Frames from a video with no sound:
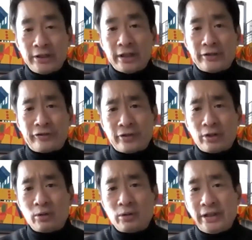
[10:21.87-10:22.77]
And
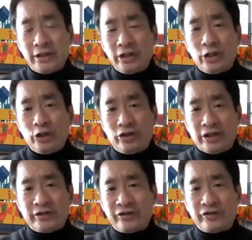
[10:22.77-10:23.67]
so
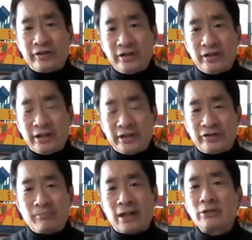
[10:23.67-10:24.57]
this
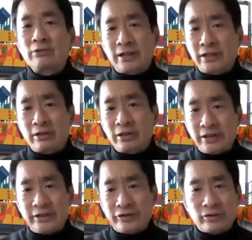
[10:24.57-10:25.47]
model minority
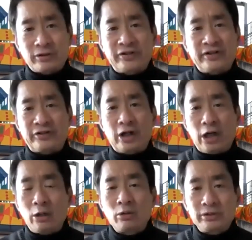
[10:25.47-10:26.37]
discourse has
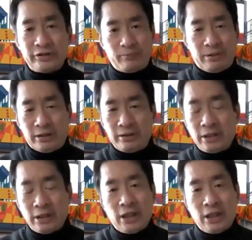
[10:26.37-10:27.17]
always been